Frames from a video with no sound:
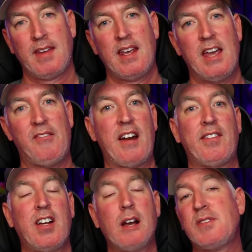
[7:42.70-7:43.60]
if it
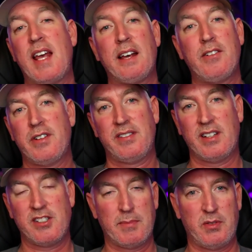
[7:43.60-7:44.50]
ever comes down to a
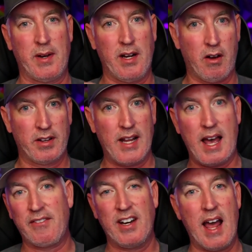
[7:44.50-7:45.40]
decision between going
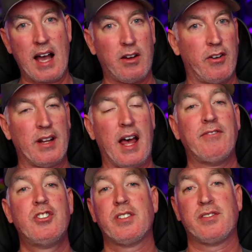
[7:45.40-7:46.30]
live and not going
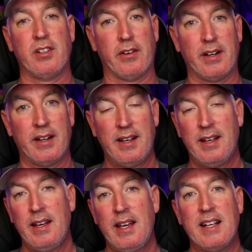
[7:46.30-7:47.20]
live, just do it.
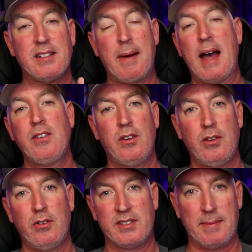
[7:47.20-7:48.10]
It's about
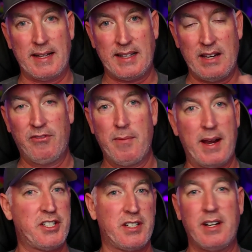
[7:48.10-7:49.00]
you. It's about the
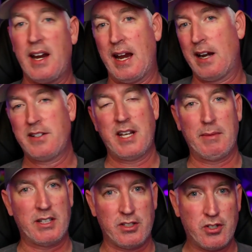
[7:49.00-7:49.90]
information and
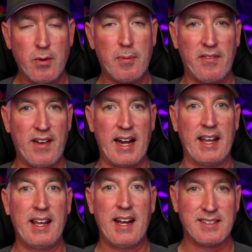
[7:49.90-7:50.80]
entertainment that you're
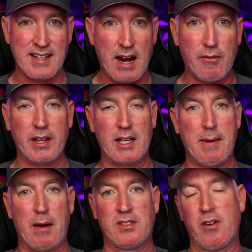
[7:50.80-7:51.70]
providing. It's not really
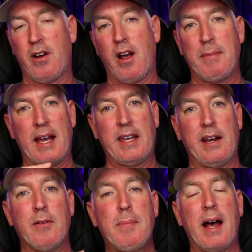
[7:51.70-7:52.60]
about what's going on back
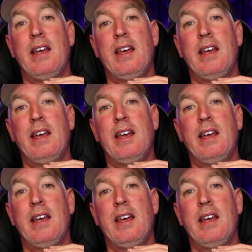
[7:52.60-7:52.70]
here. But